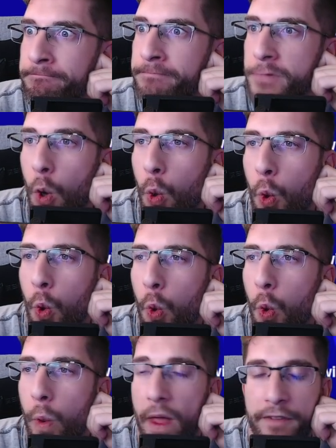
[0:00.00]

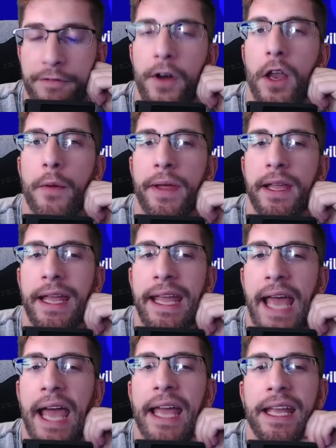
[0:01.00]
Oh, they're following
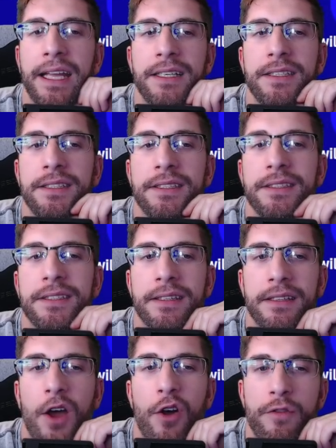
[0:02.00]
EA
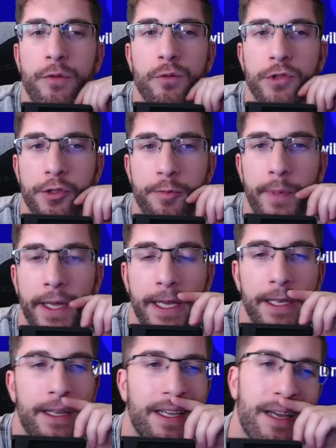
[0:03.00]
overall
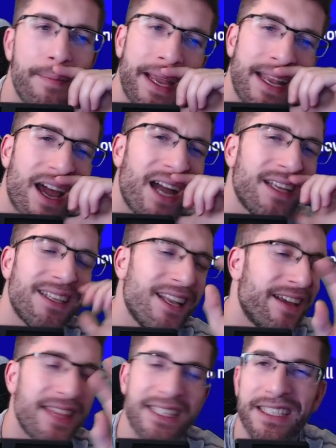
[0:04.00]
speed. I mean,
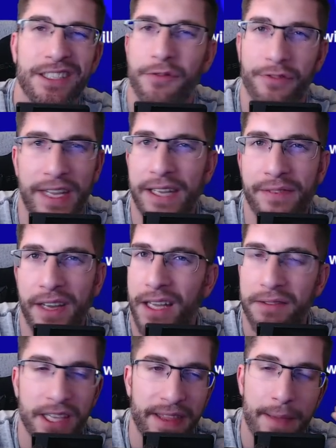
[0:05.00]
look, this isn't
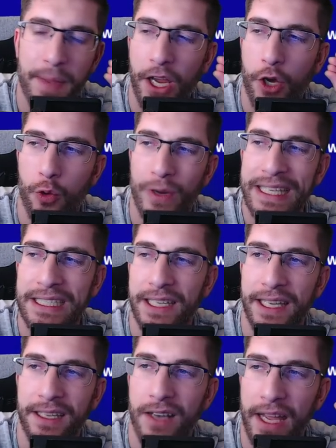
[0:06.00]
FIFA, so them
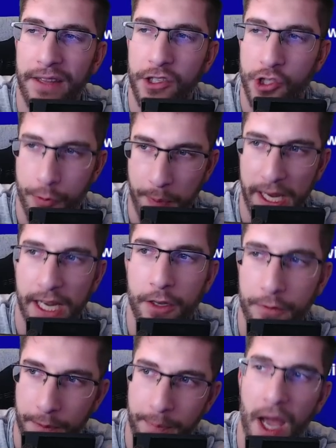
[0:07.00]
increasing like the speed
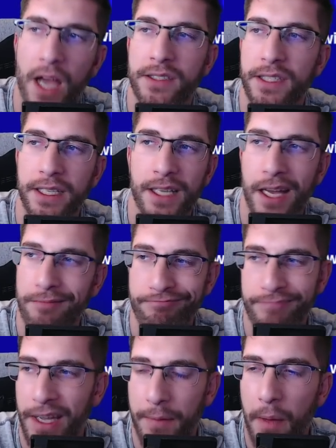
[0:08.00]
of the passing,
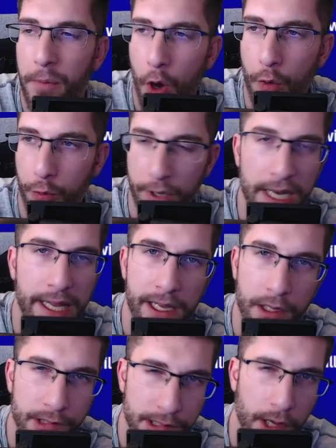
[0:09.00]
I'm not really
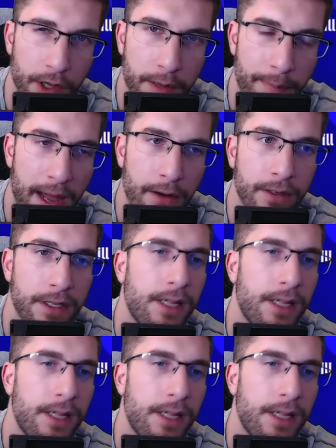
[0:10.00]
concerned about,